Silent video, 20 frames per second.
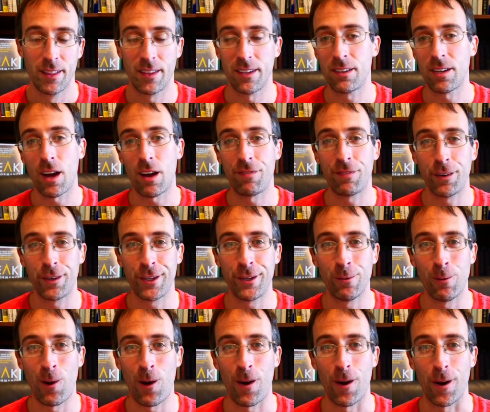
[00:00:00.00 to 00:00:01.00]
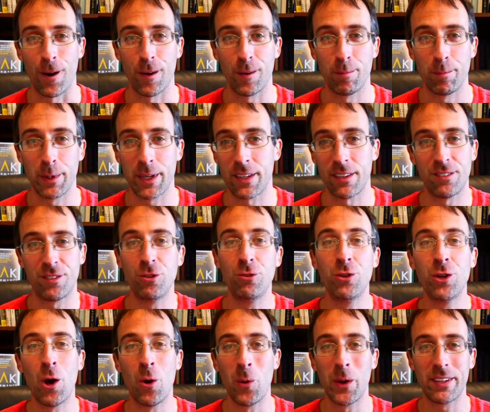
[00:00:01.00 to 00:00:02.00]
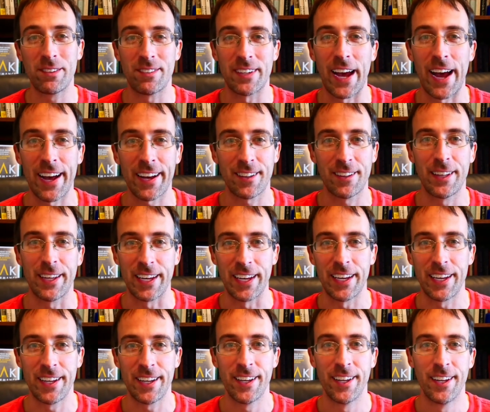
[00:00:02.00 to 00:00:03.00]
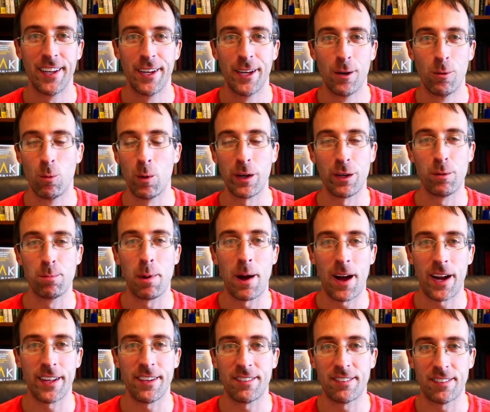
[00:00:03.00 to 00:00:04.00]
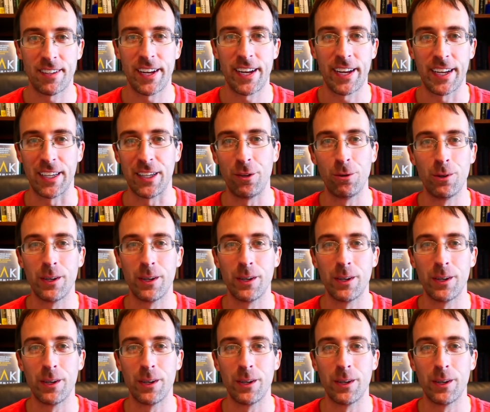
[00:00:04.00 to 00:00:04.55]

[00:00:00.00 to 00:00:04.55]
the tougher you are, because you know exactly what your body's saying.